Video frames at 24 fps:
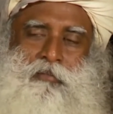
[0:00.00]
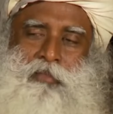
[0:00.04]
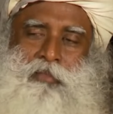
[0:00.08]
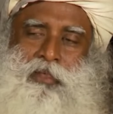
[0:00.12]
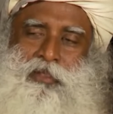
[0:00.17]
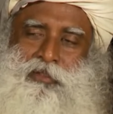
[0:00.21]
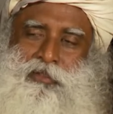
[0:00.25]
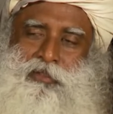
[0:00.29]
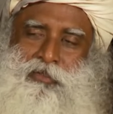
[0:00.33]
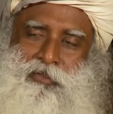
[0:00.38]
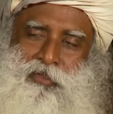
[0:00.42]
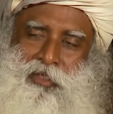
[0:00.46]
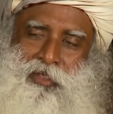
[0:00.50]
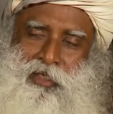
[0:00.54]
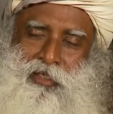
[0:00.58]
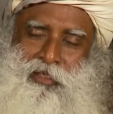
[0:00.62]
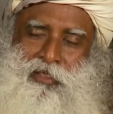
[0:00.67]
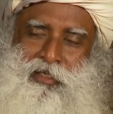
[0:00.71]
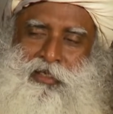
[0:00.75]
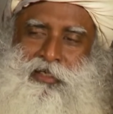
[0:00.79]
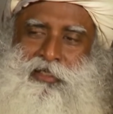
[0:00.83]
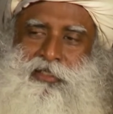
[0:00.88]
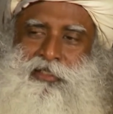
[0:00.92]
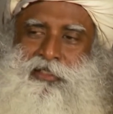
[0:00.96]
But today
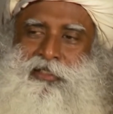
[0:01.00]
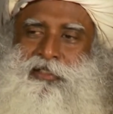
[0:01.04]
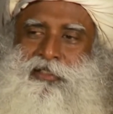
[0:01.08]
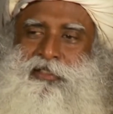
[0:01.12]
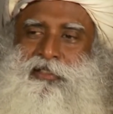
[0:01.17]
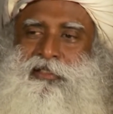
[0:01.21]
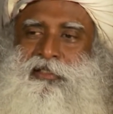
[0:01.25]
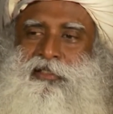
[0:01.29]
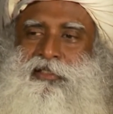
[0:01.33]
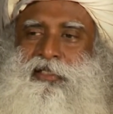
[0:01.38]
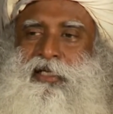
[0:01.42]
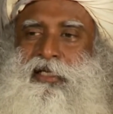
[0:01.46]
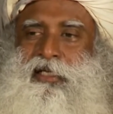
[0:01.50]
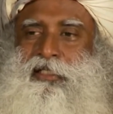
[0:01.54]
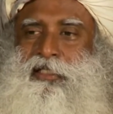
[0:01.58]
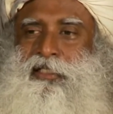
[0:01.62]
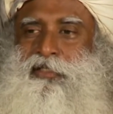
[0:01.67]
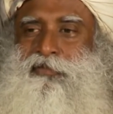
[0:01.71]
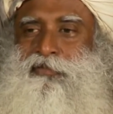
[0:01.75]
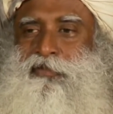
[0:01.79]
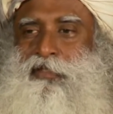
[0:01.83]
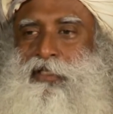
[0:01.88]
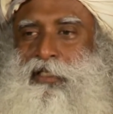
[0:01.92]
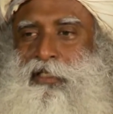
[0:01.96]
there is
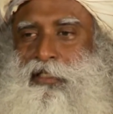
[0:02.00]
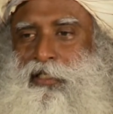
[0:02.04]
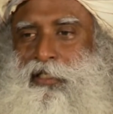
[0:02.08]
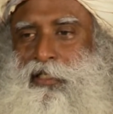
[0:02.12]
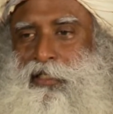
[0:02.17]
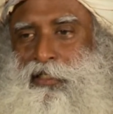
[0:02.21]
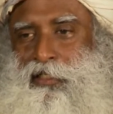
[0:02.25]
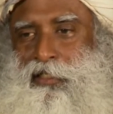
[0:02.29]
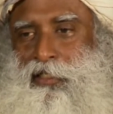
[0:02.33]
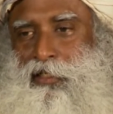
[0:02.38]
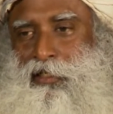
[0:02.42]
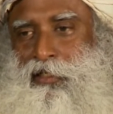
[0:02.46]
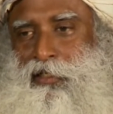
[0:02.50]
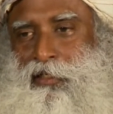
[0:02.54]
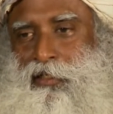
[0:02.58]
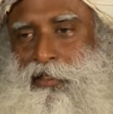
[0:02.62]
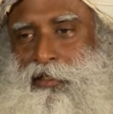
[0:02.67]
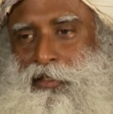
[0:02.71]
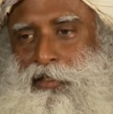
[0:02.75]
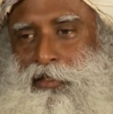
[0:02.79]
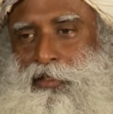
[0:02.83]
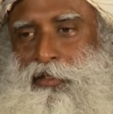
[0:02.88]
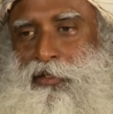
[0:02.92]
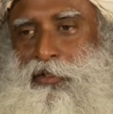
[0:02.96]
scientific data
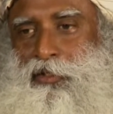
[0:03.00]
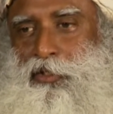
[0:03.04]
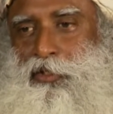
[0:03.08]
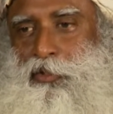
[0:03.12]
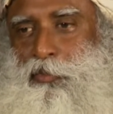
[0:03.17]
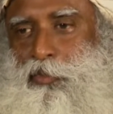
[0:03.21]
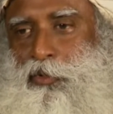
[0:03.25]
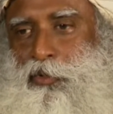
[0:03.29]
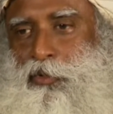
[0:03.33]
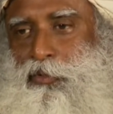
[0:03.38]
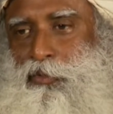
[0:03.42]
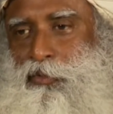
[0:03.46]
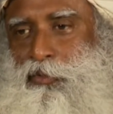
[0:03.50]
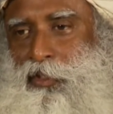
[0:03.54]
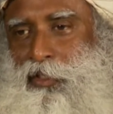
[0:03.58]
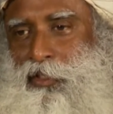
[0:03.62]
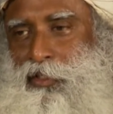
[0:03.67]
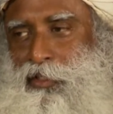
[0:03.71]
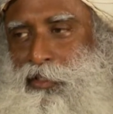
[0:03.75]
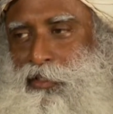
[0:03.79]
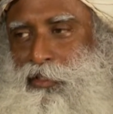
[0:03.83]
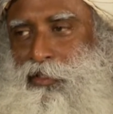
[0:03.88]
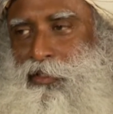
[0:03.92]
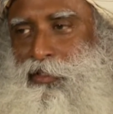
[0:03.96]
to prove
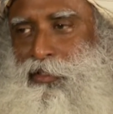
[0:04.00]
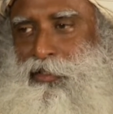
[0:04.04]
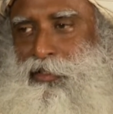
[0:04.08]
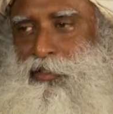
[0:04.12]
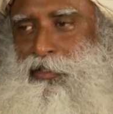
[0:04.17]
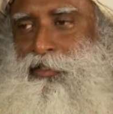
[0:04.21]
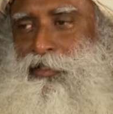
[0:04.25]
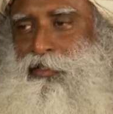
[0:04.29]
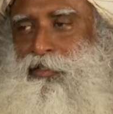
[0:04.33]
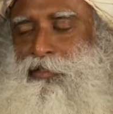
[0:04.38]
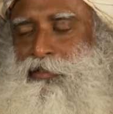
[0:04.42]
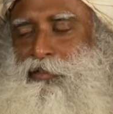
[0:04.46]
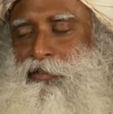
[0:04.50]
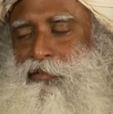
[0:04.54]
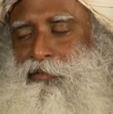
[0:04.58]
this.